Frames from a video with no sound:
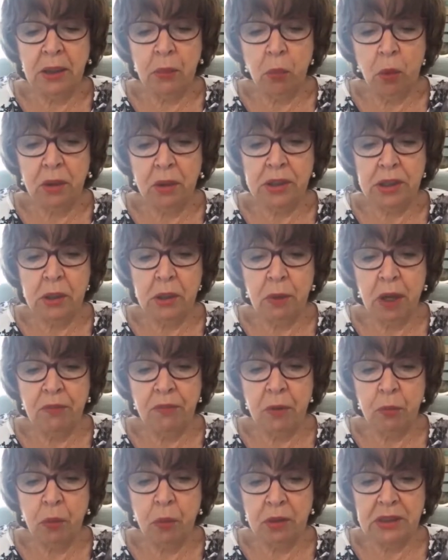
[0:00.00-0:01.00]

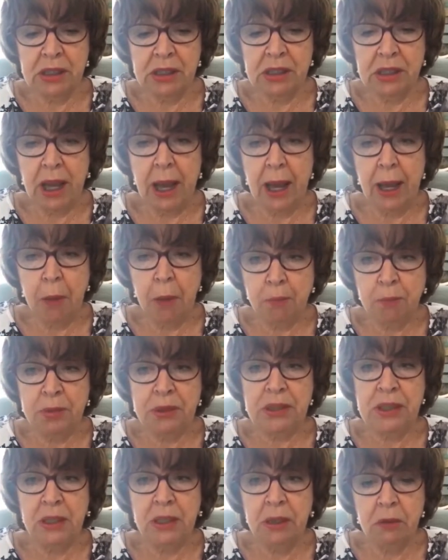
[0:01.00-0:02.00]
whatsoever, was it?
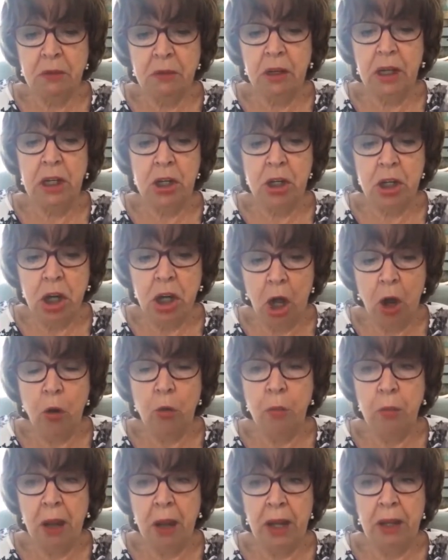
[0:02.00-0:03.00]
Absolutely no
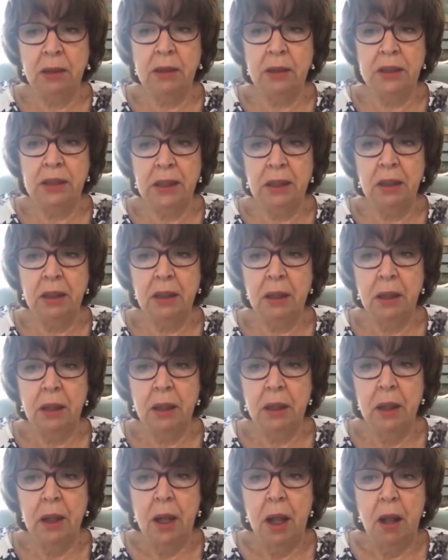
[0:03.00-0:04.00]
penalty.
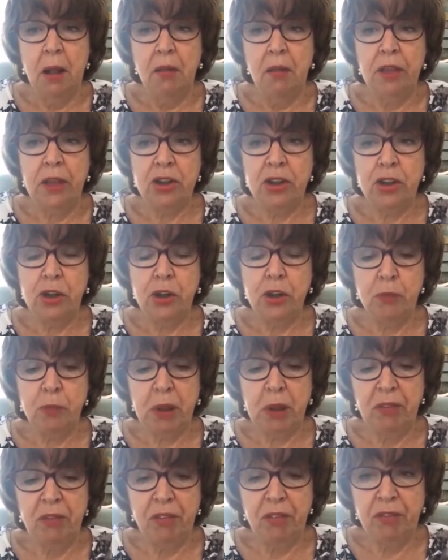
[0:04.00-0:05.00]
They should have
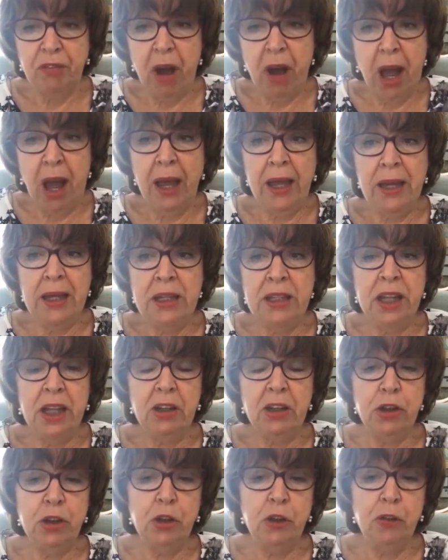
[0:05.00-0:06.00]
been fined, they
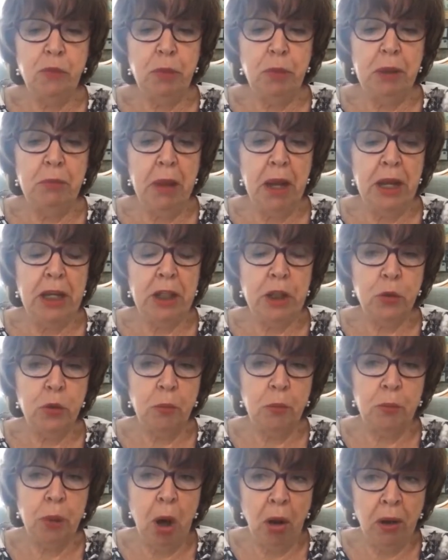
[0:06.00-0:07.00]
should have been made to
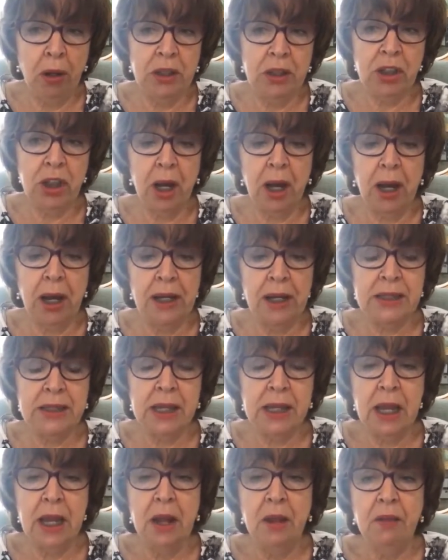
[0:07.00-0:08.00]
apologise,
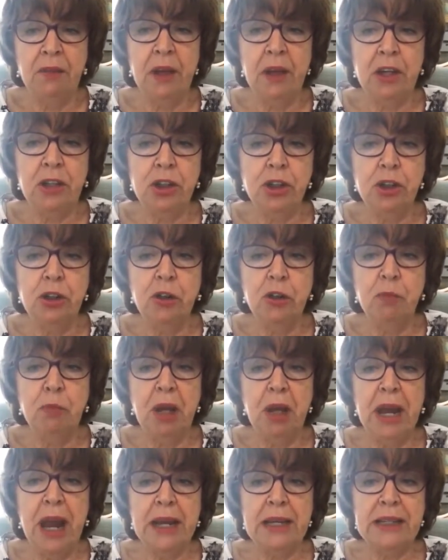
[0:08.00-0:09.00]
they should have
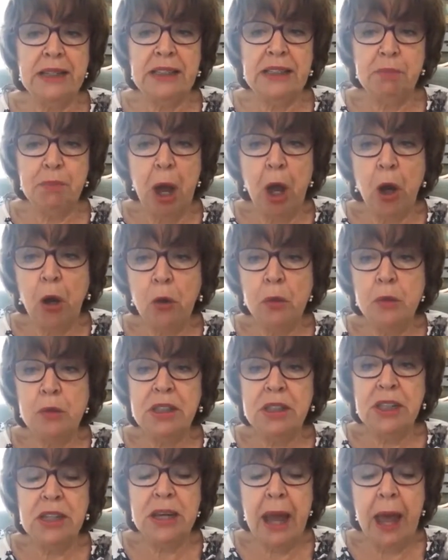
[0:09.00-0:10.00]
been
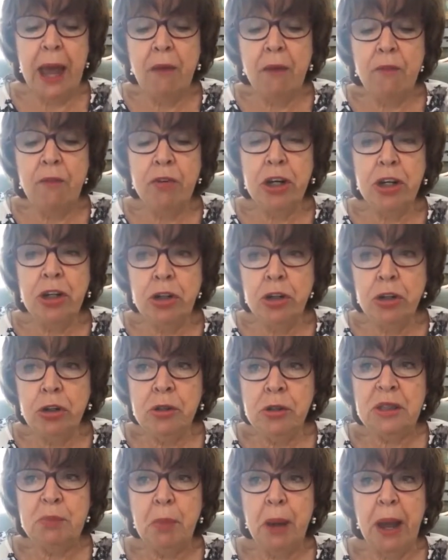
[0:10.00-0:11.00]
exposed in every
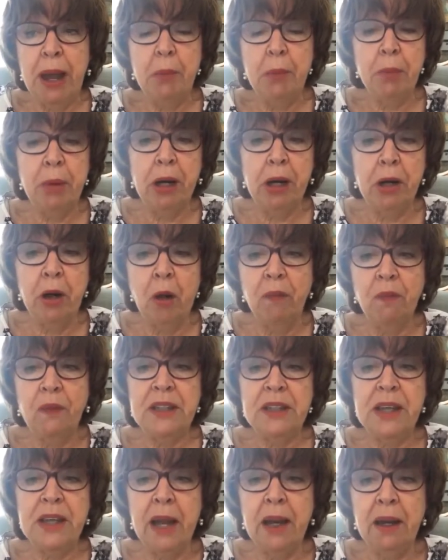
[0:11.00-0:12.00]
newspaper and on the
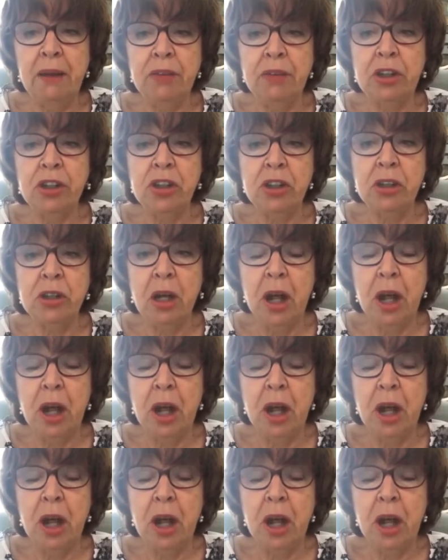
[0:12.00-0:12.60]
television,